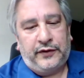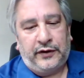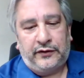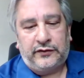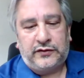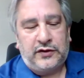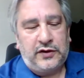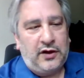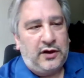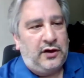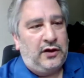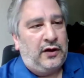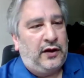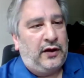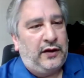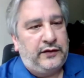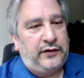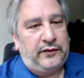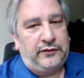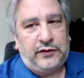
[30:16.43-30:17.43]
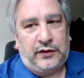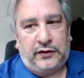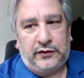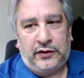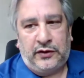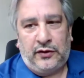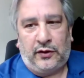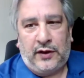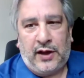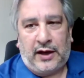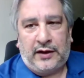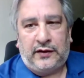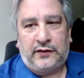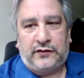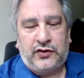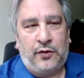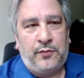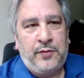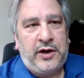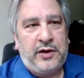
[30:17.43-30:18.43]
There's,
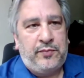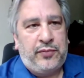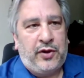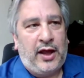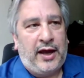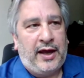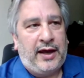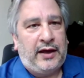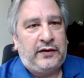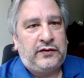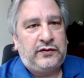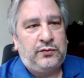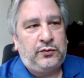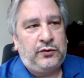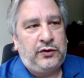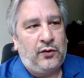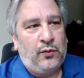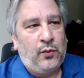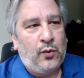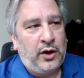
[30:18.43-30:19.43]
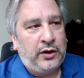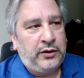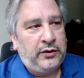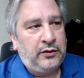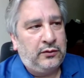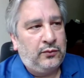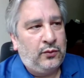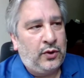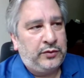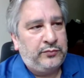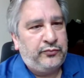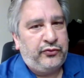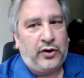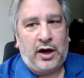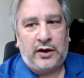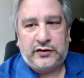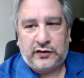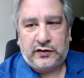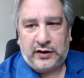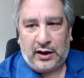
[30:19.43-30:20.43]
so many plans, one
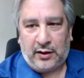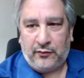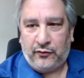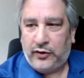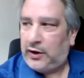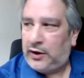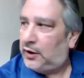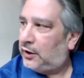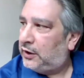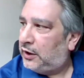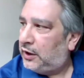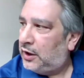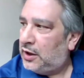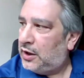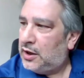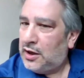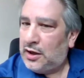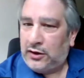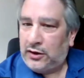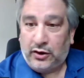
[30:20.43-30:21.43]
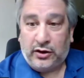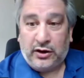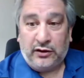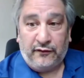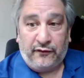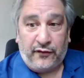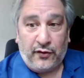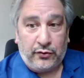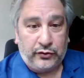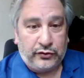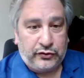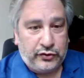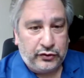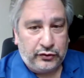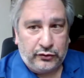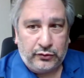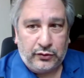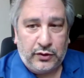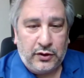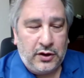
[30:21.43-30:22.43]
project that I'm really looking forward
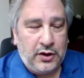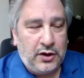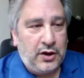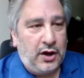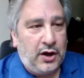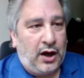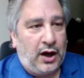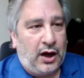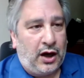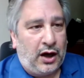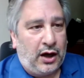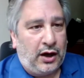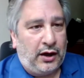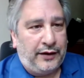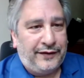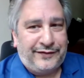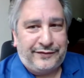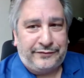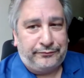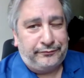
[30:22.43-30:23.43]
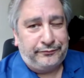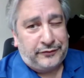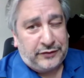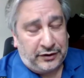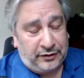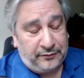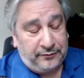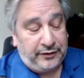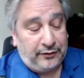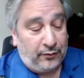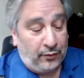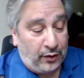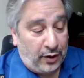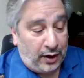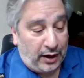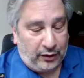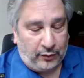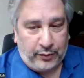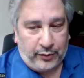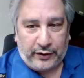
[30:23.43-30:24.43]
to. It's going to be a
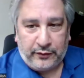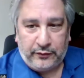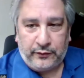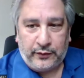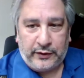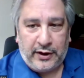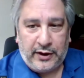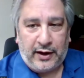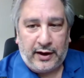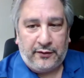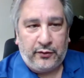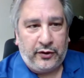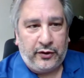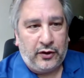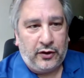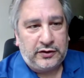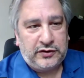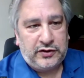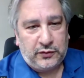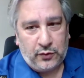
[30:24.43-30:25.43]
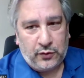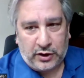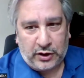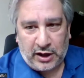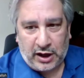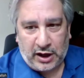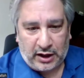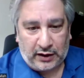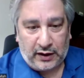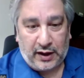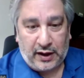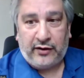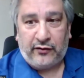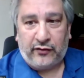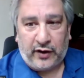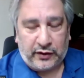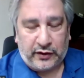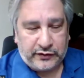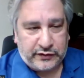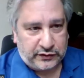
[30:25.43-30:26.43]
while, but we're actually working on a light
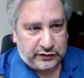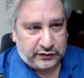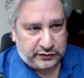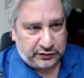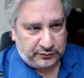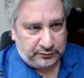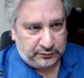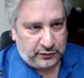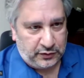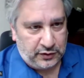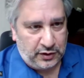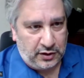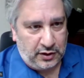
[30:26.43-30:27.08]
rail system